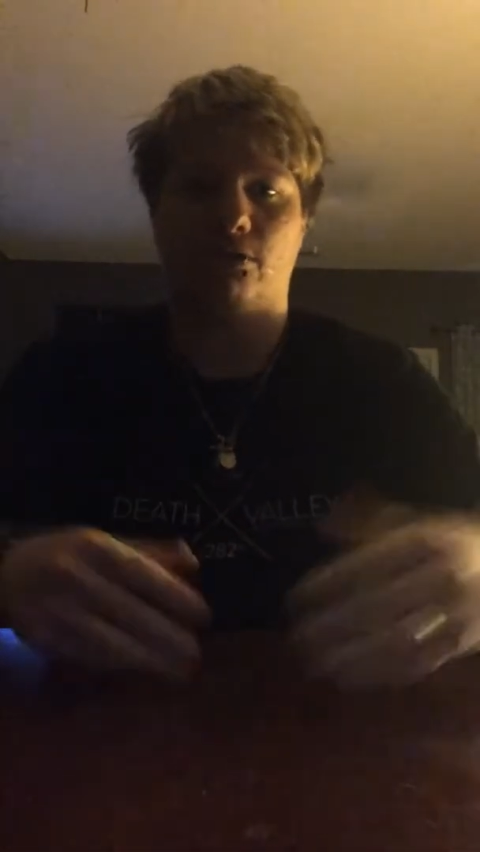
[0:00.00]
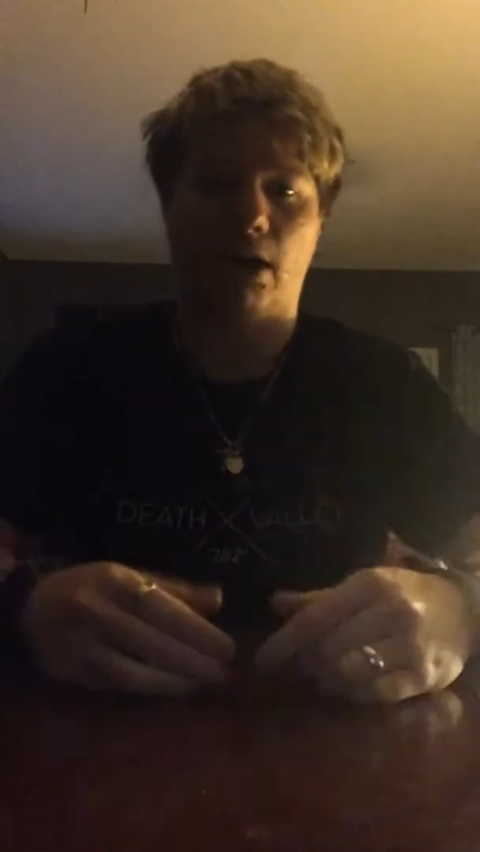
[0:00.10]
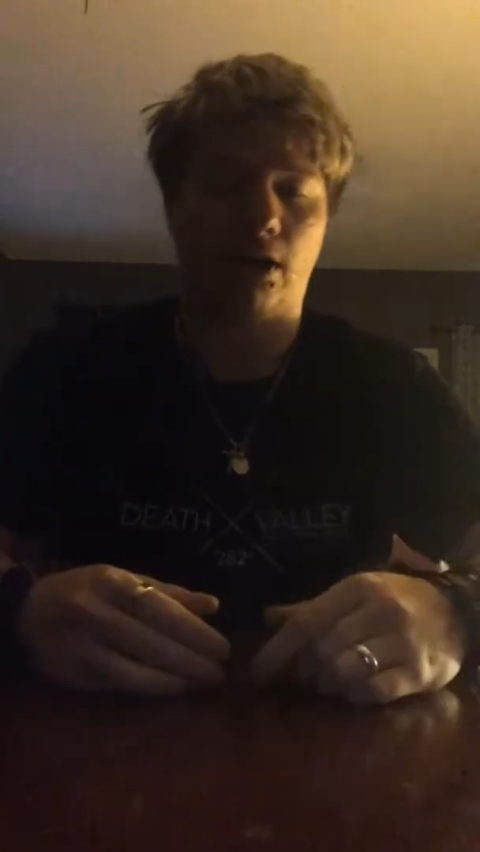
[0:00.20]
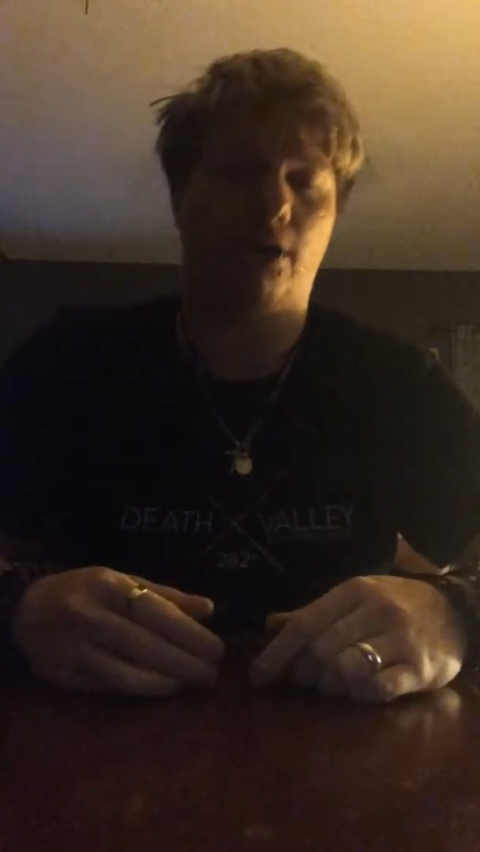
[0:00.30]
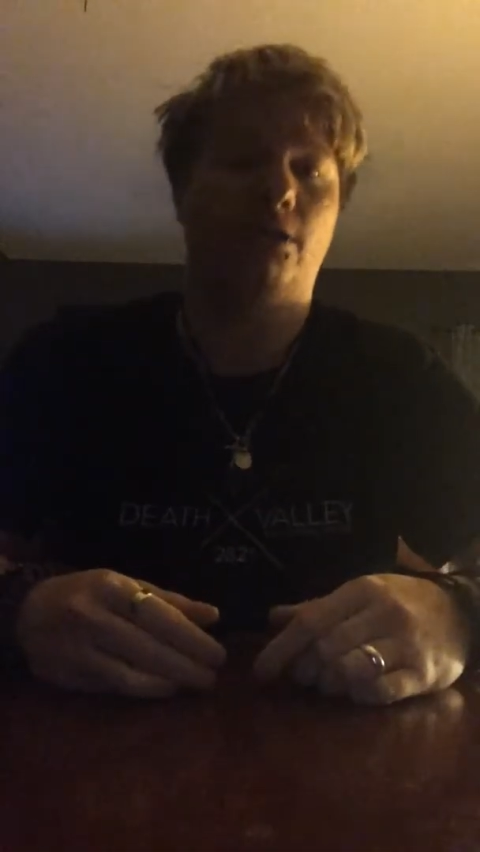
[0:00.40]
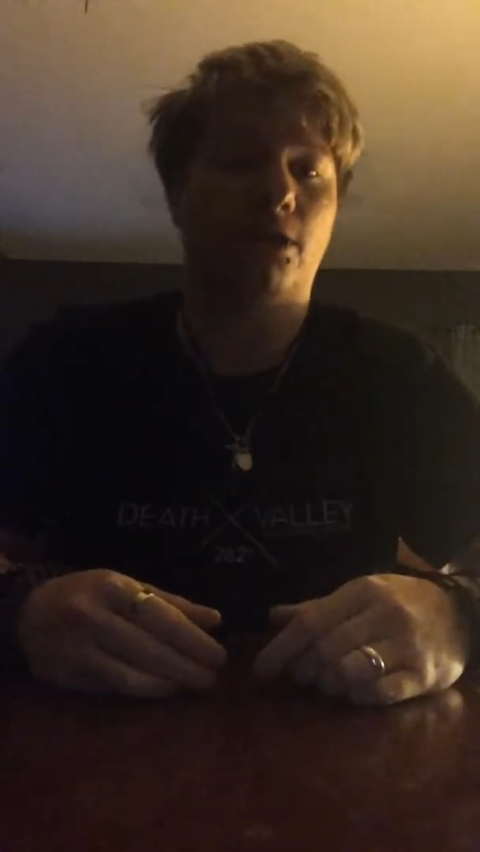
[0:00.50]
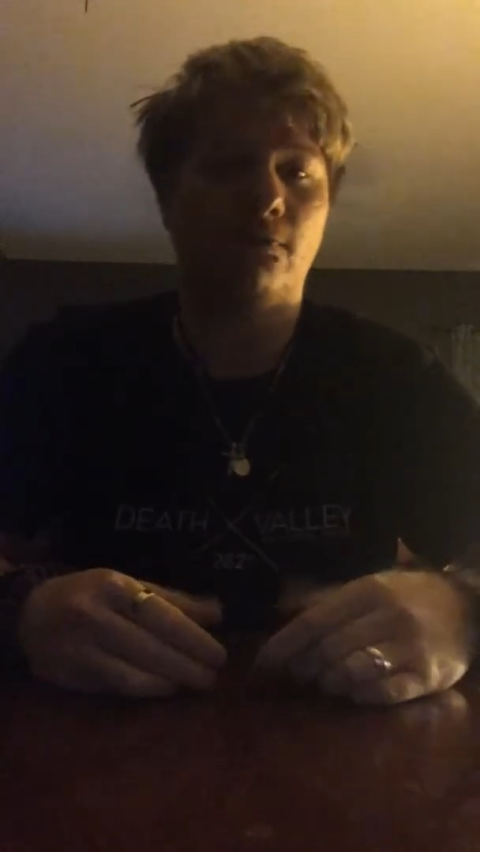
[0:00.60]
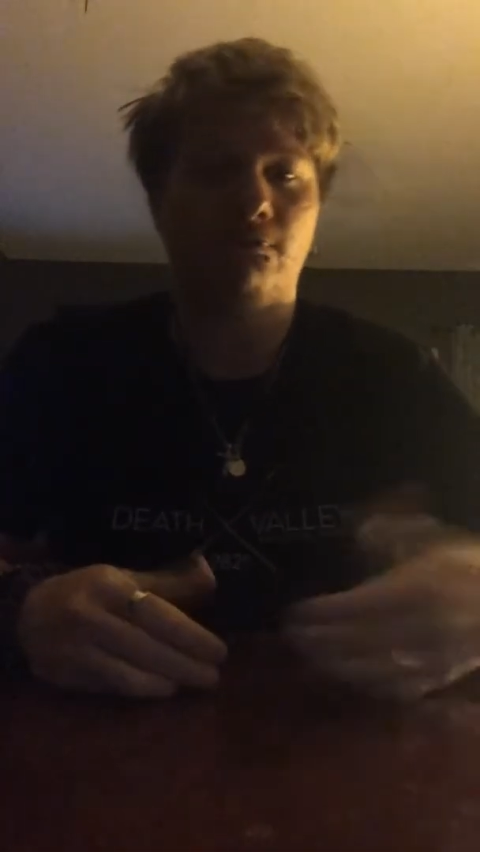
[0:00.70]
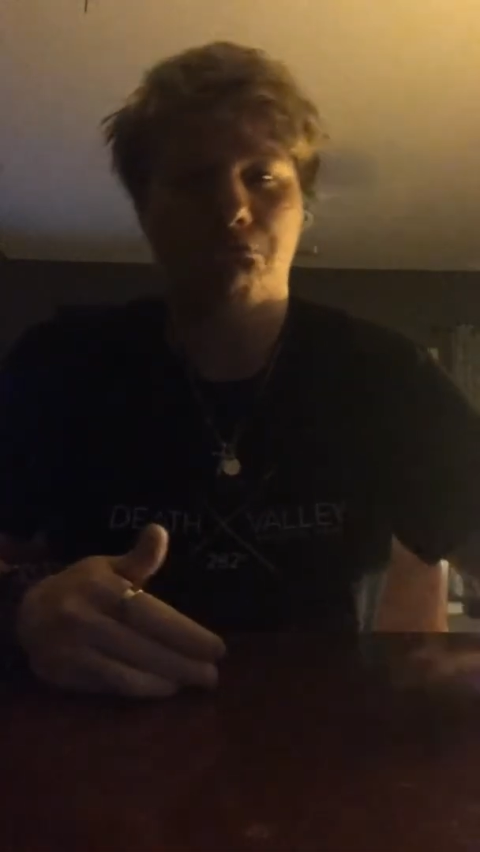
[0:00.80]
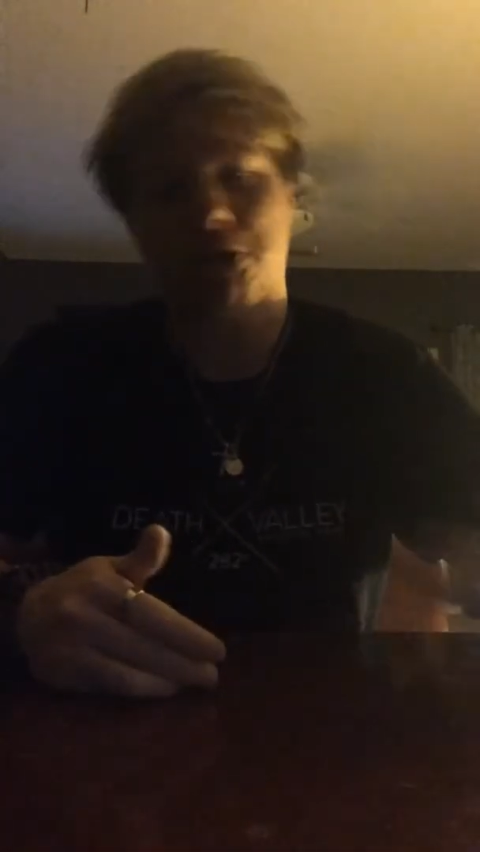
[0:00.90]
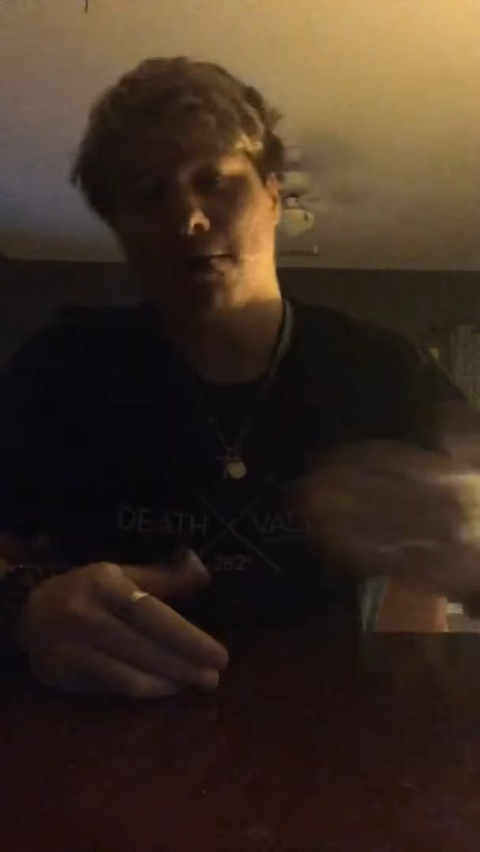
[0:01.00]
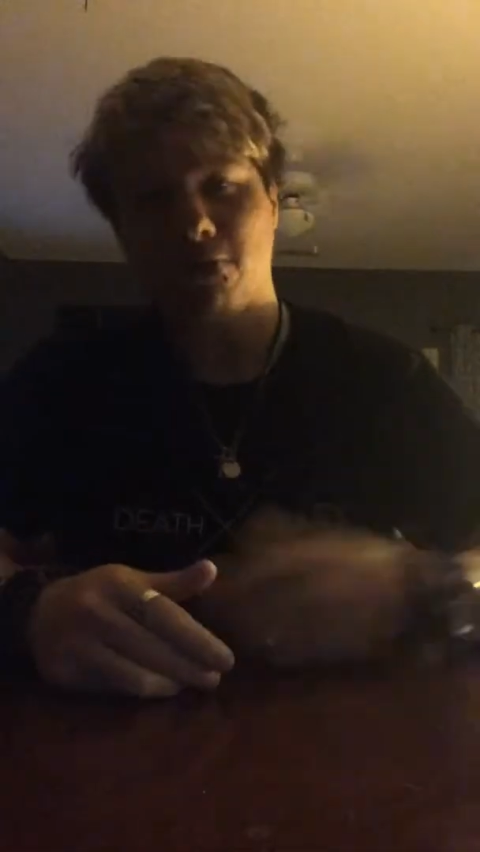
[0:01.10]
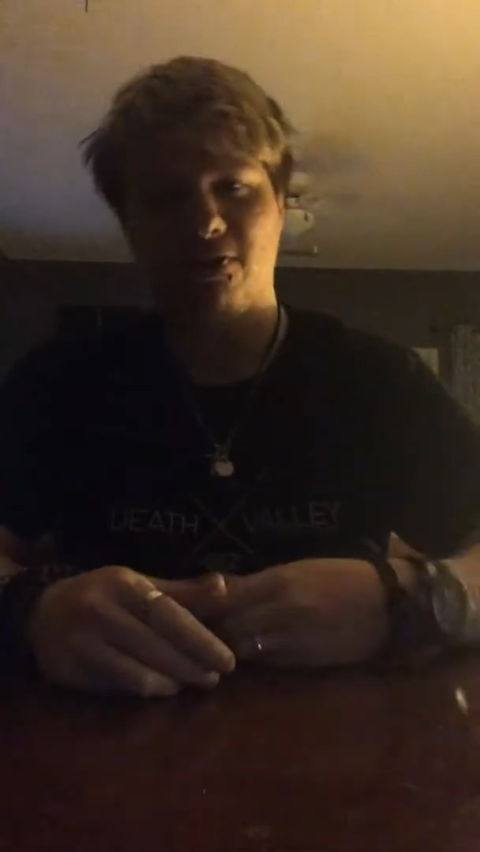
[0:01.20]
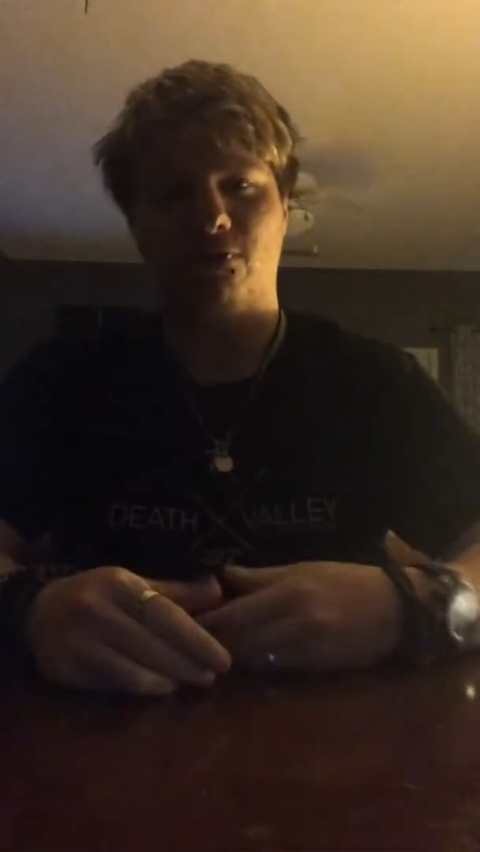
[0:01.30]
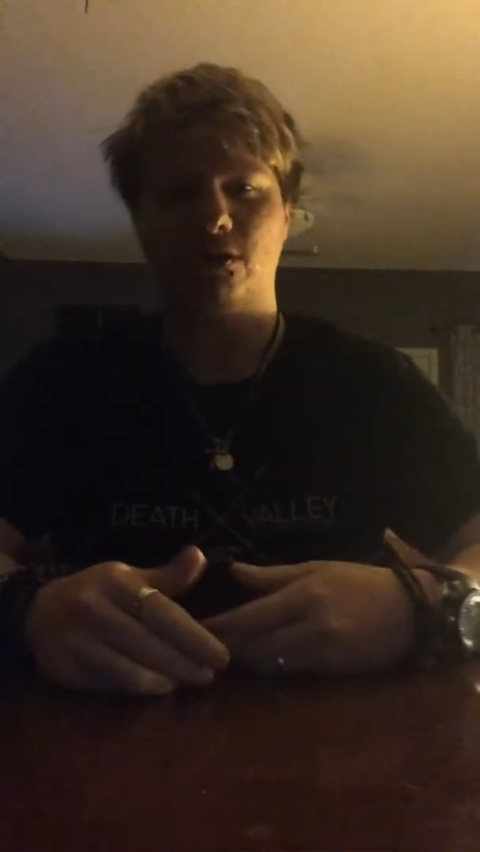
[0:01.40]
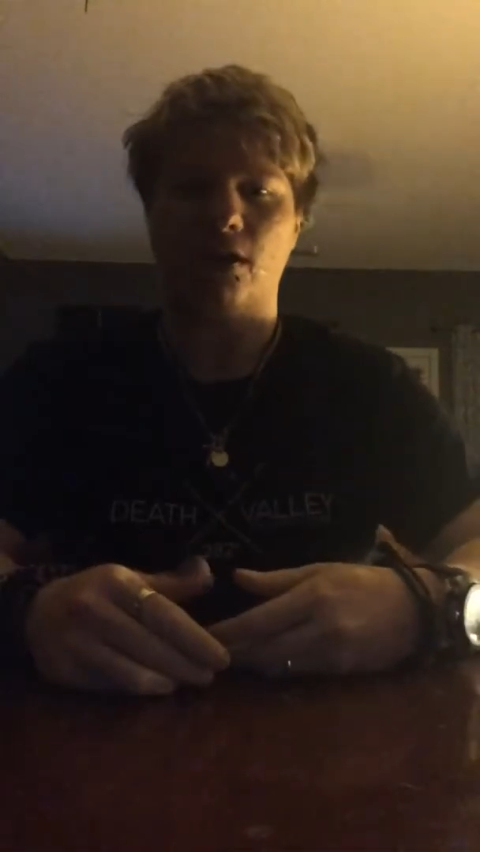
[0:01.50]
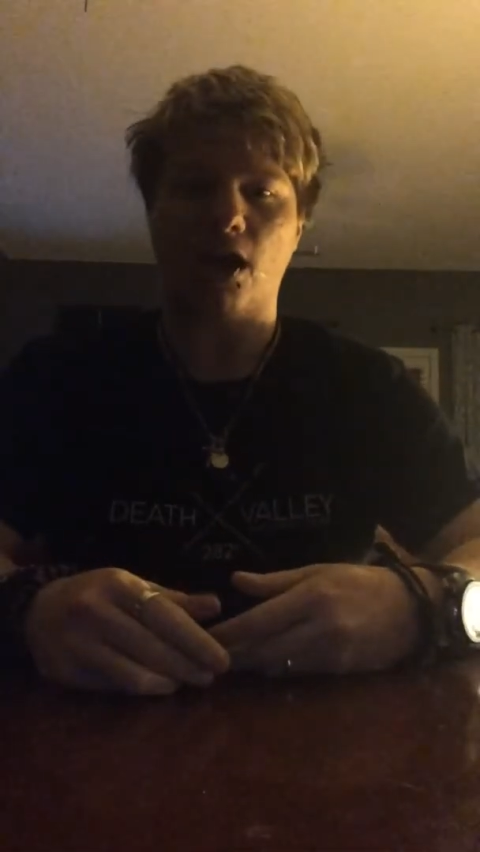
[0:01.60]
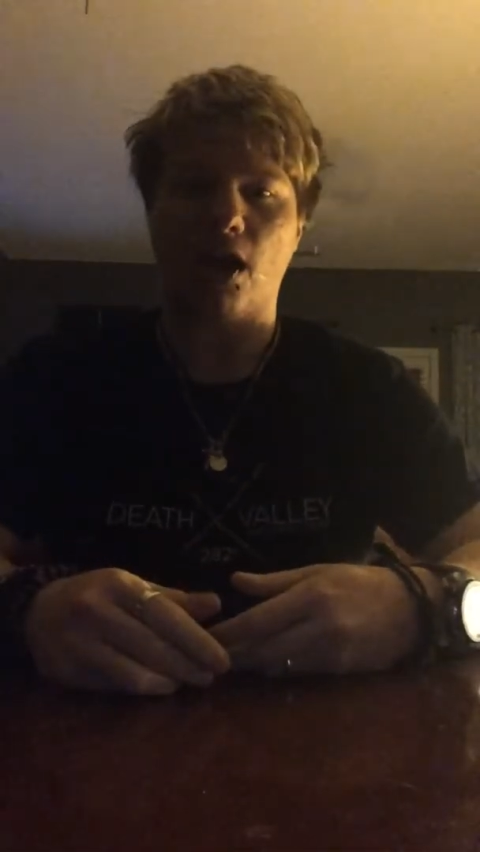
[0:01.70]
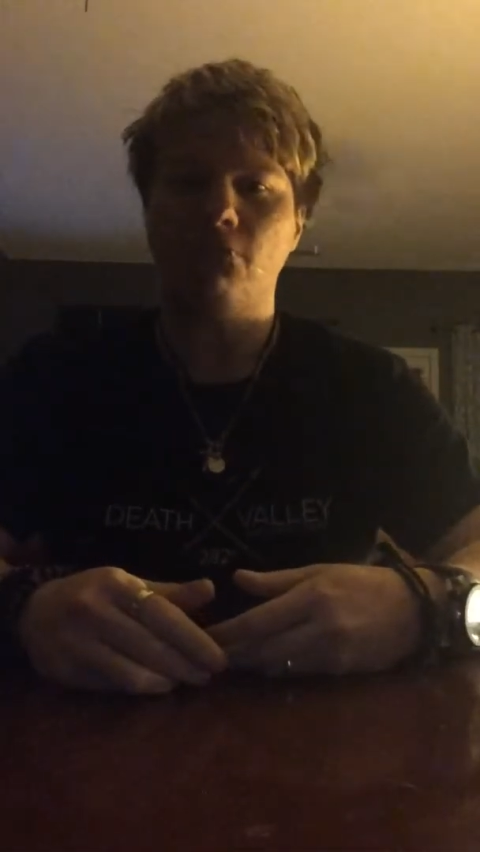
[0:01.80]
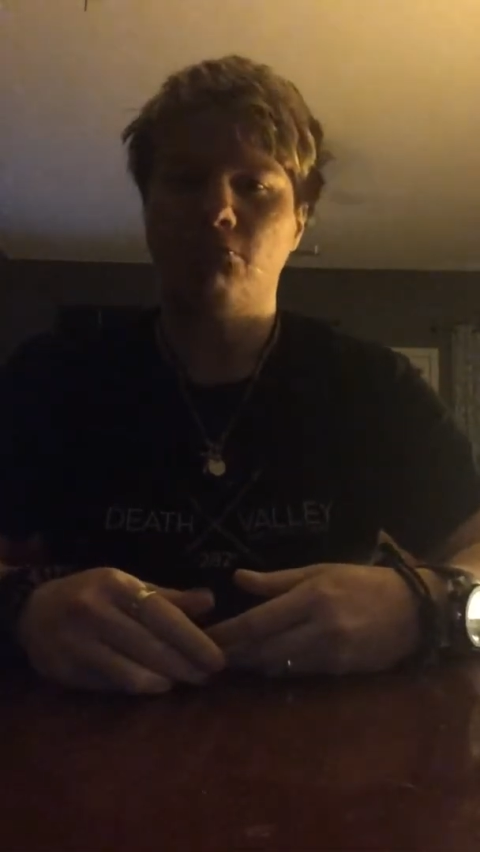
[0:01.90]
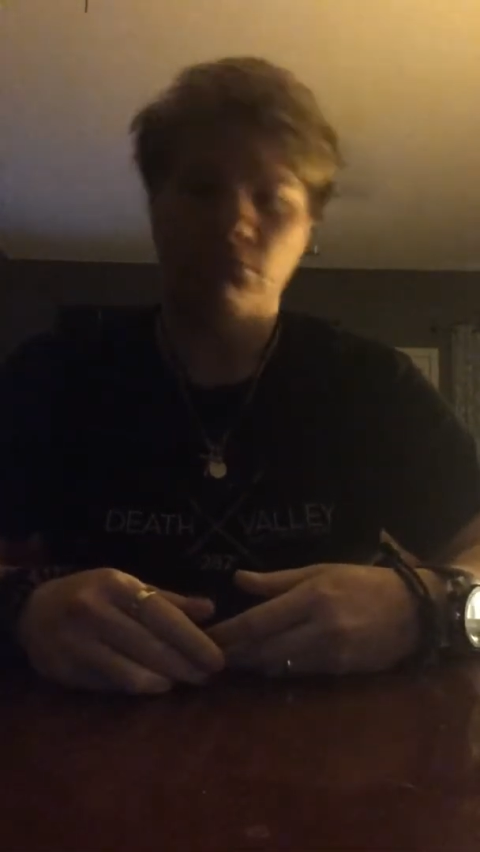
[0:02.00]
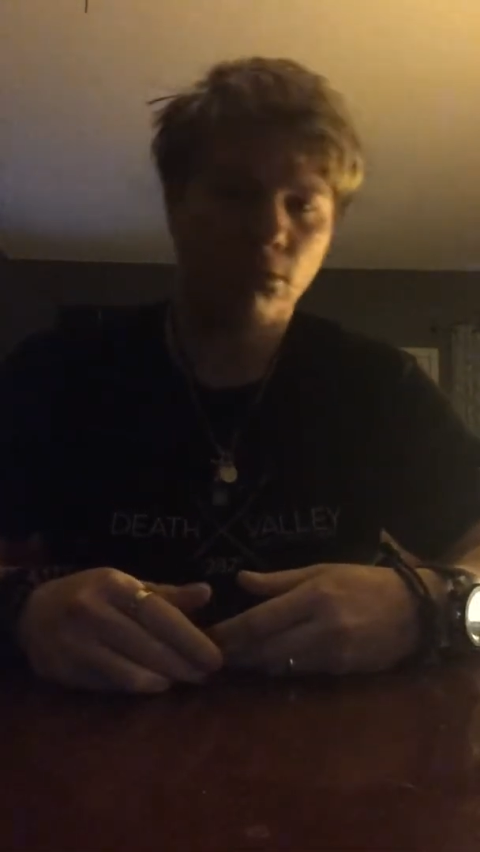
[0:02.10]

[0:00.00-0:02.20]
create itself. I believe there's a God.